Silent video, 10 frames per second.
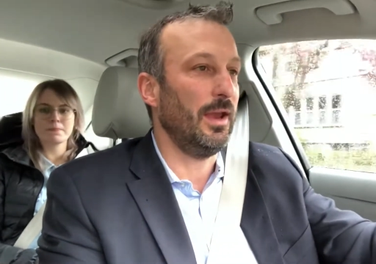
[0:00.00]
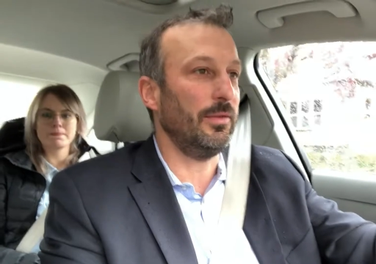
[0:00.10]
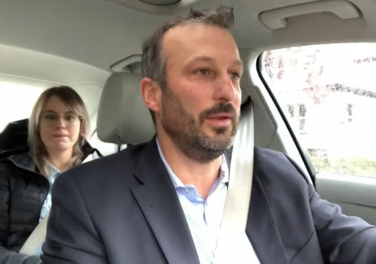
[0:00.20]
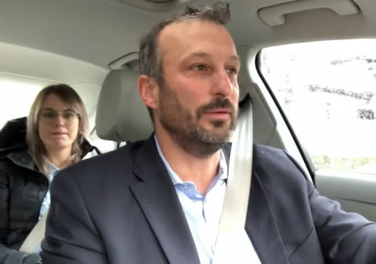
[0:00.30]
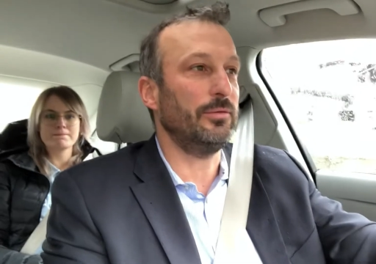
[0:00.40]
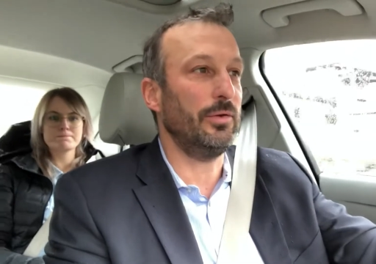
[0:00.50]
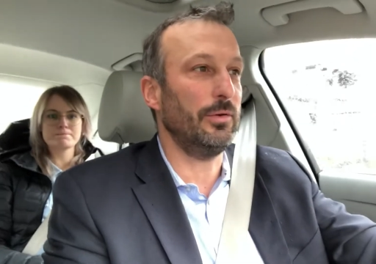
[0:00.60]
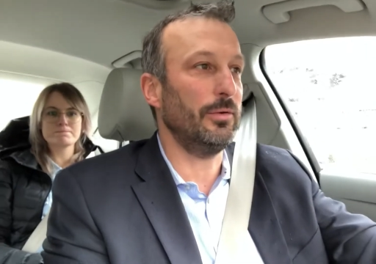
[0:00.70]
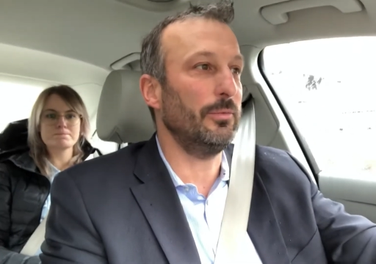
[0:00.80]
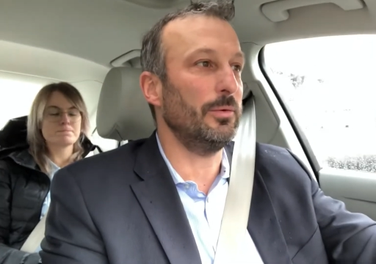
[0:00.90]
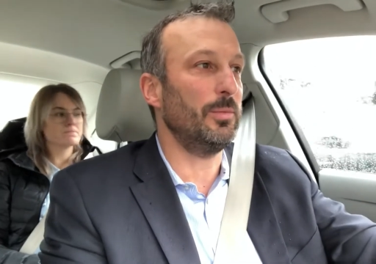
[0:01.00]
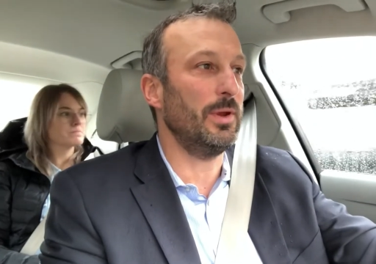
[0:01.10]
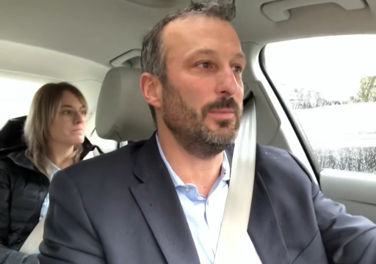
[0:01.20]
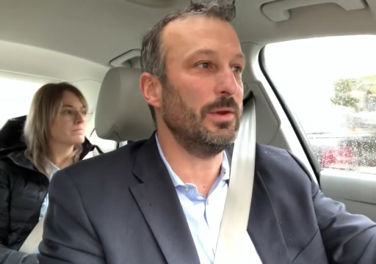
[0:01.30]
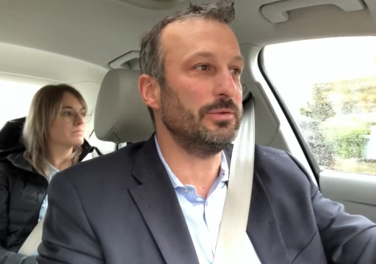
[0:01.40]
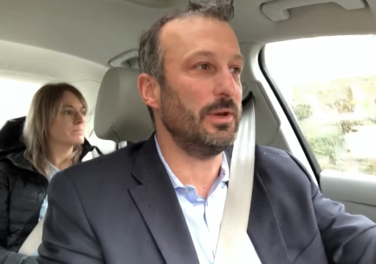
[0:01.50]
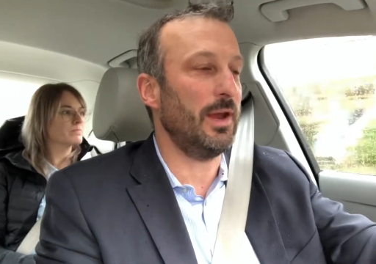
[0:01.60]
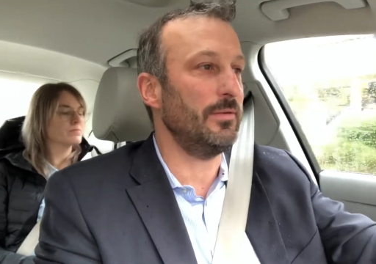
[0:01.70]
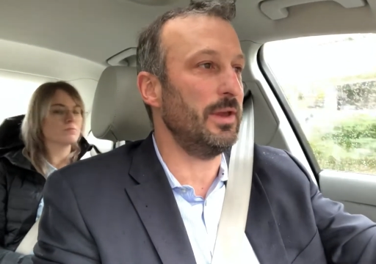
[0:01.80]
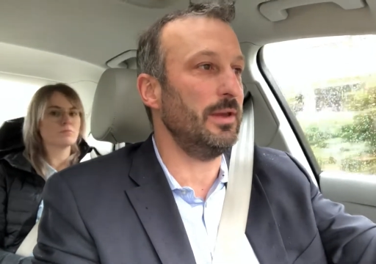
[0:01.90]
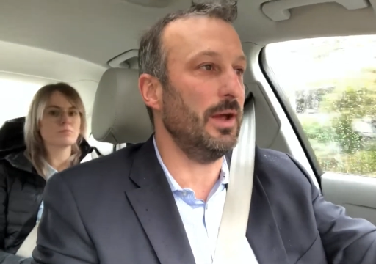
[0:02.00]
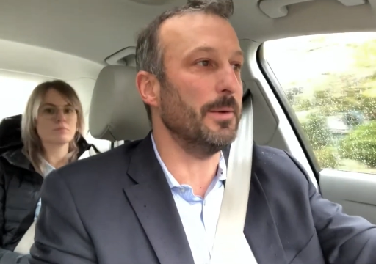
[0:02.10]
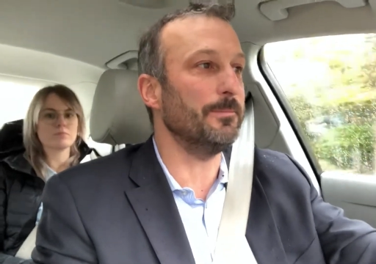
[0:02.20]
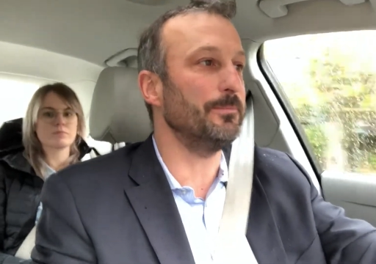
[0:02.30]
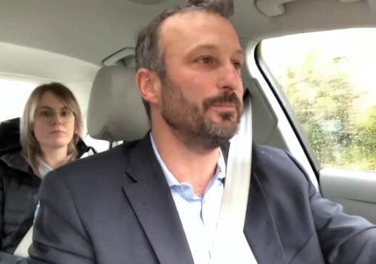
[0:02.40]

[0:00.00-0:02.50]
Speaker 1: And then two would be make sure you have the heat up.